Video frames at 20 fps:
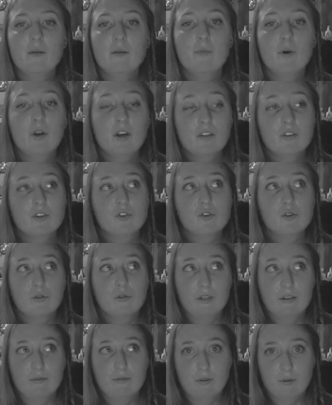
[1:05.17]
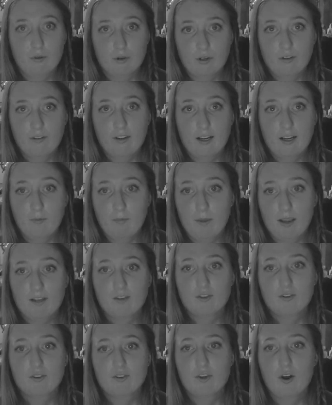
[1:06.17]
Putting the jewelry through hurt like a
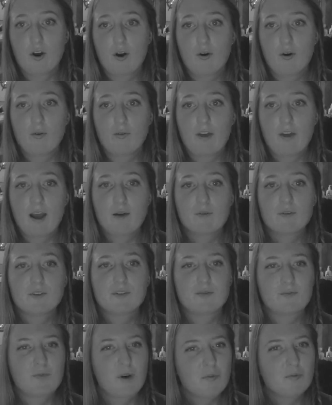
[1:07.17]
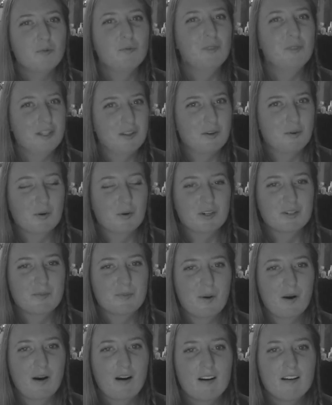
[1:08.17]
bitch, though. That was probably the worst
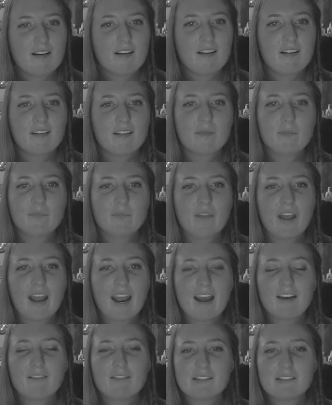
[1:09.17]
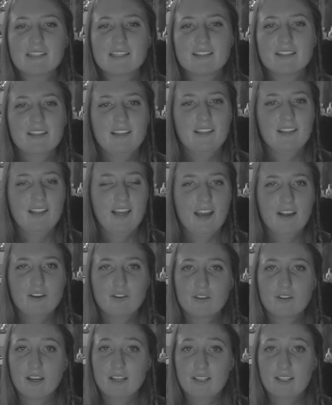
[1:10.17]
part. I have a 16
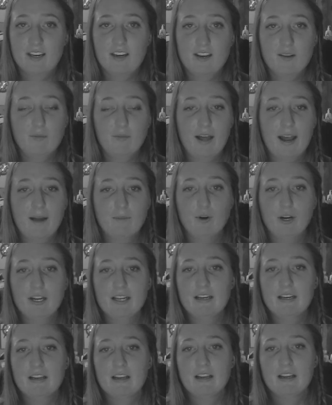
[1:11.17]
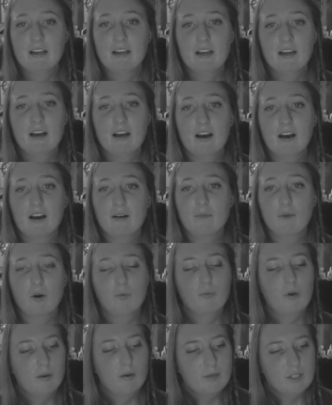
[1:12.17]
gauge titanium labret. I'll
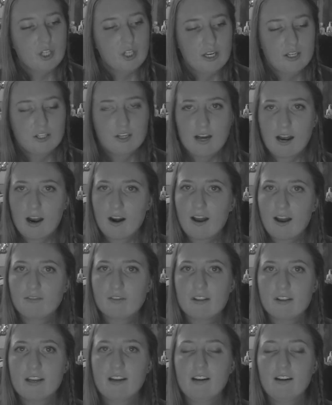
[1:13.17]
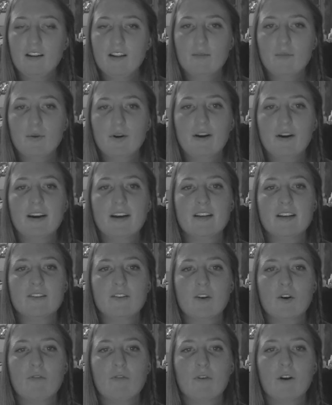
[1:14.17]
probably change it out after the healing period is
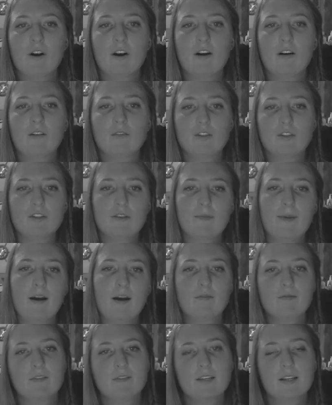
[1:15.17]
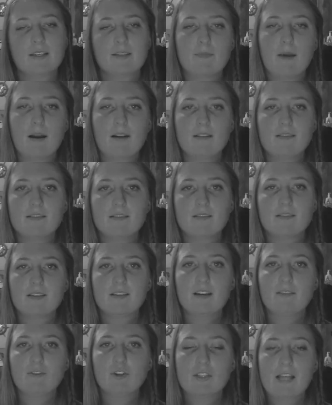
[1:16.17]
over, just about 6 months,
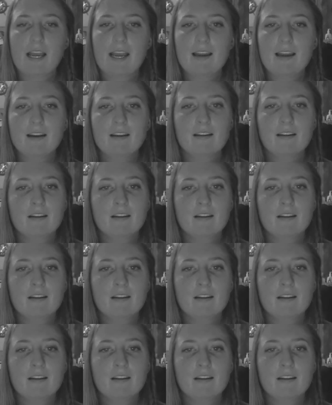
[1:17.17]
give or take.